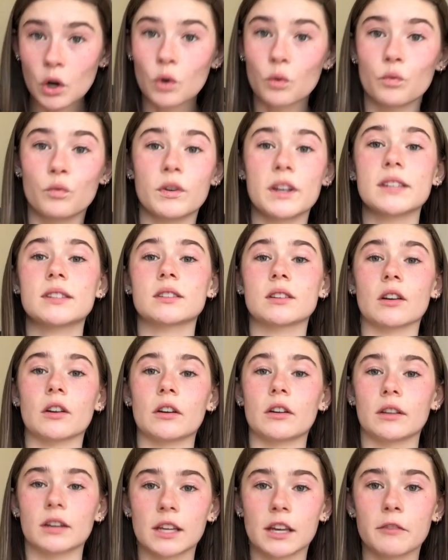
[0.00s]

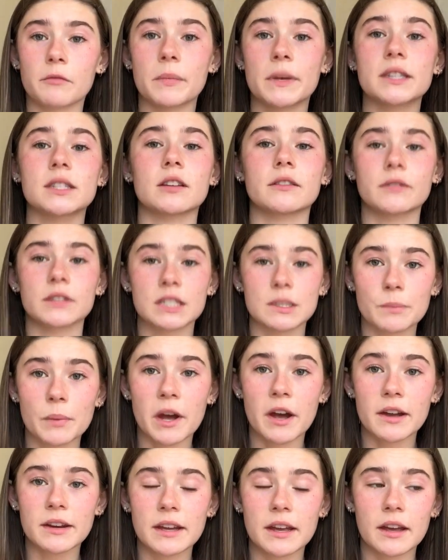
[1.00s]
restart, give myself a
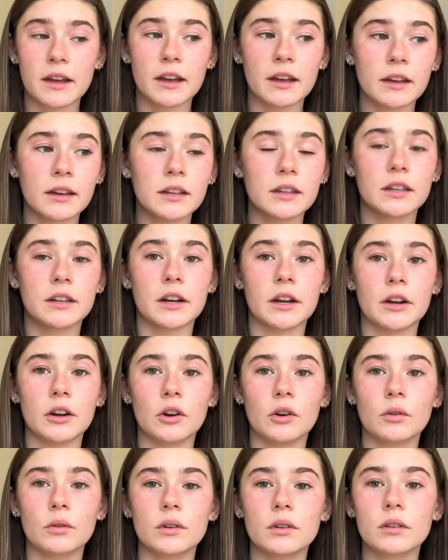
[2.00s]
spa day, you
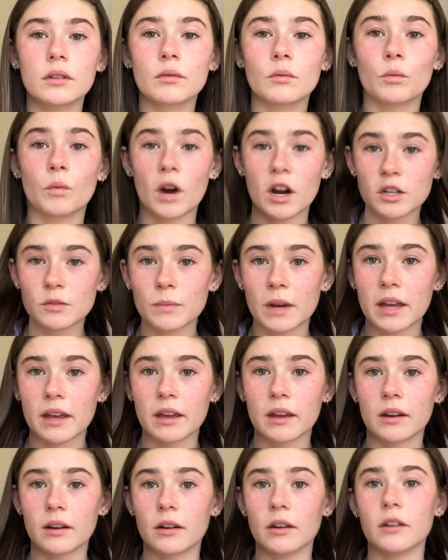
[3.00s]
know, wash my
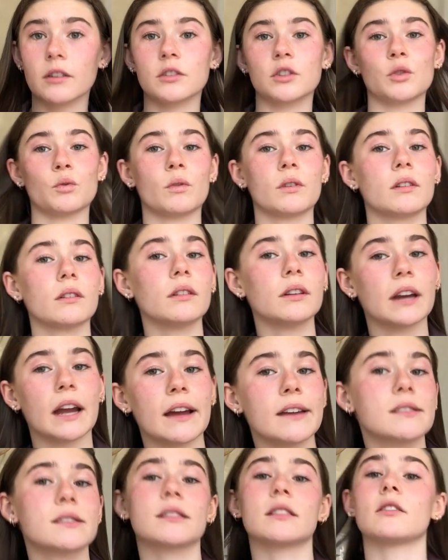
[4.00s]
hair, do a
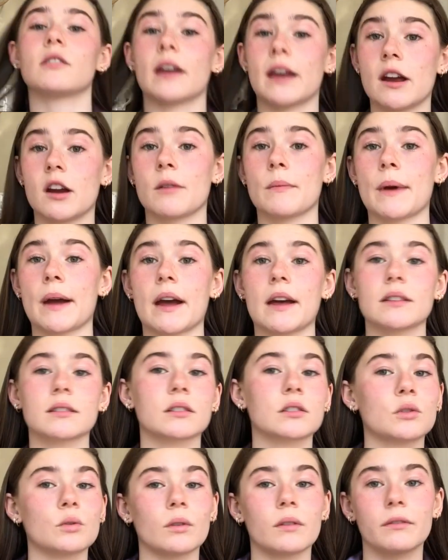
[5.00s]
nice little hair
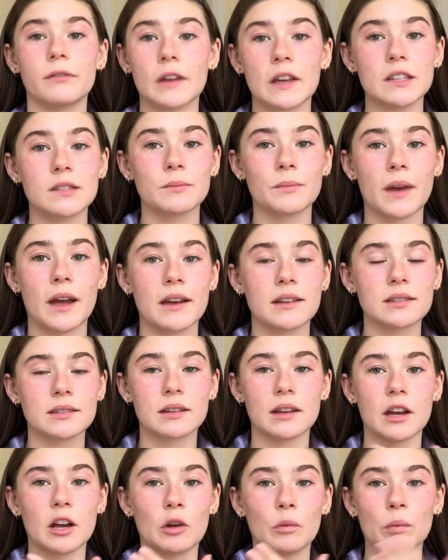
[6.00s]
mask, do a face mask
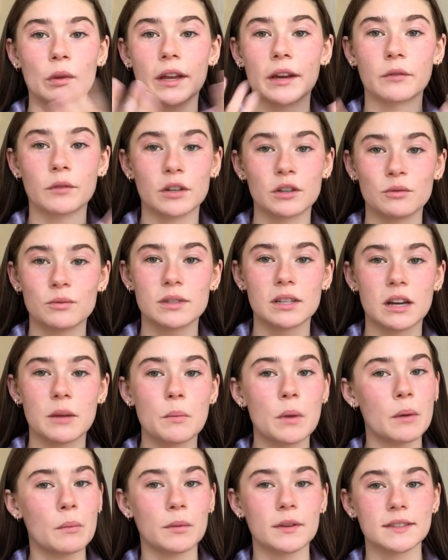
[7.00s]
to help like reduce any
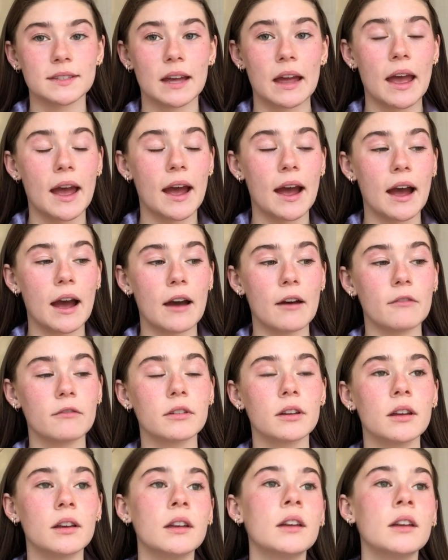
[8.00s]
pimples I have,